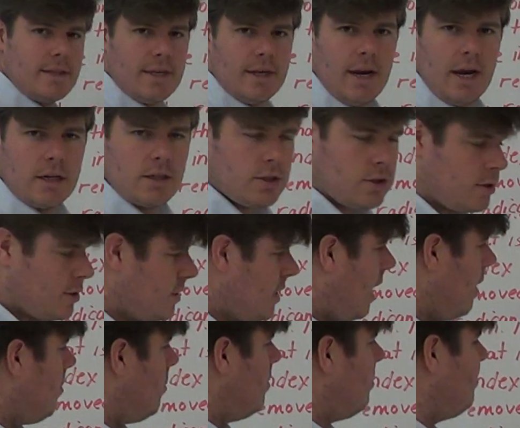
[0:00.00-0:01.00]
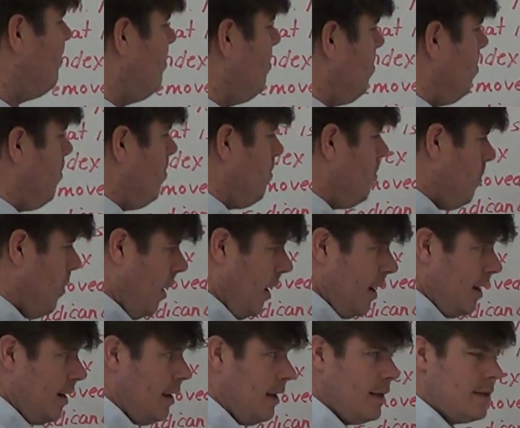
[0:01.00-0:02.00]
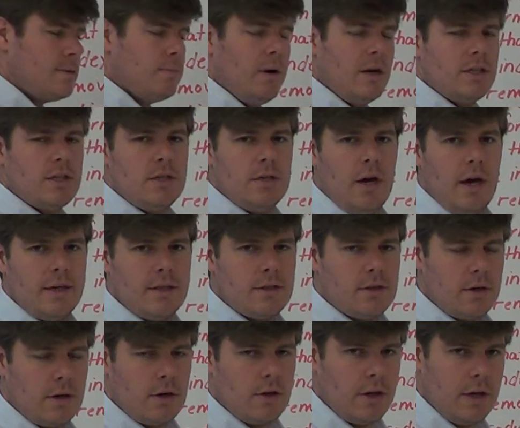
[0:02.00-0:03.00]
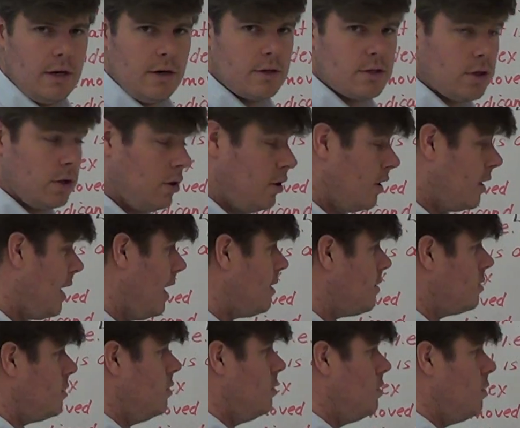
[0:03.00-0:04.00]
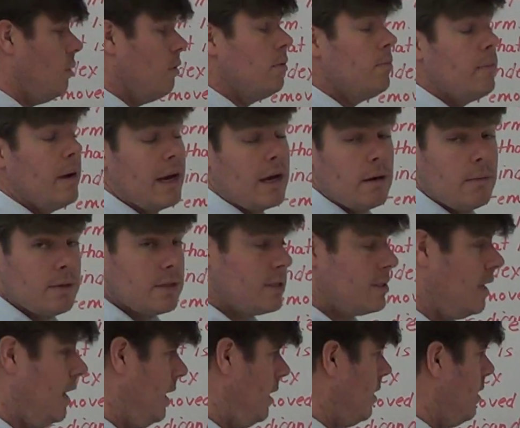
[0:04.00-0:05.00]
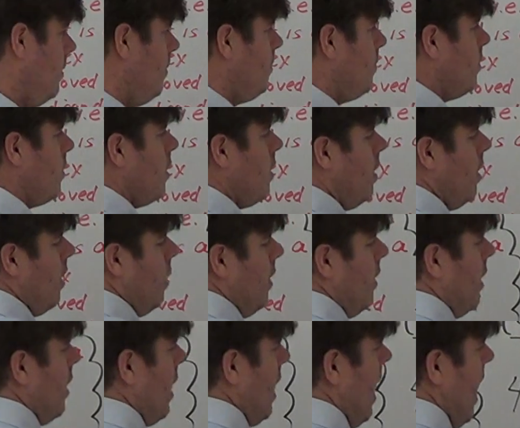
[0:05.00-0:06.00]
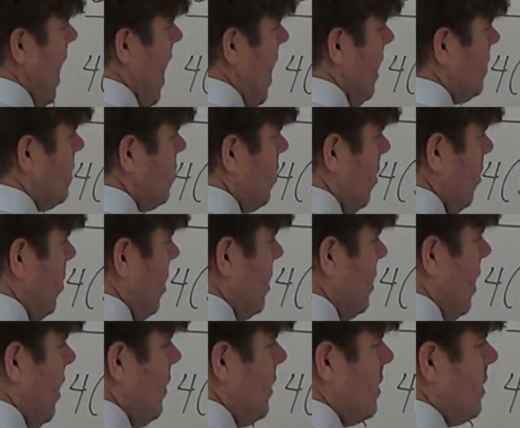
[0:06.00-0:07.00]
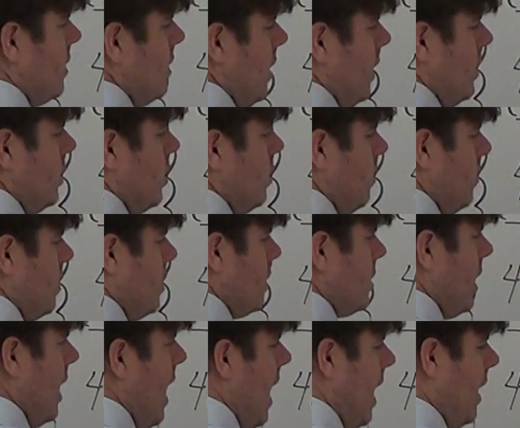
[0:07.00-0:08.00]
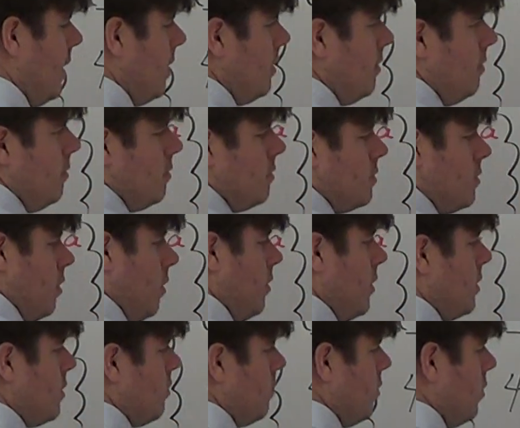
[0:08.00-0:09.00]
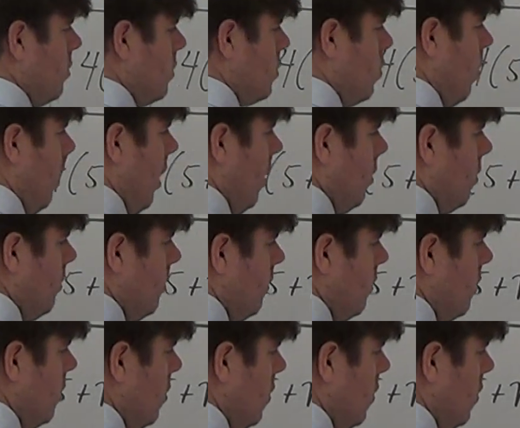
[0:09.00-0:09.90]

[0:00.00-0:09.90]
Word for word: it's an extra step, but it's much nicer and cleaner to look at so you don't make a mistake. Then I add, so I bring down this addition, which is adding, so this root 12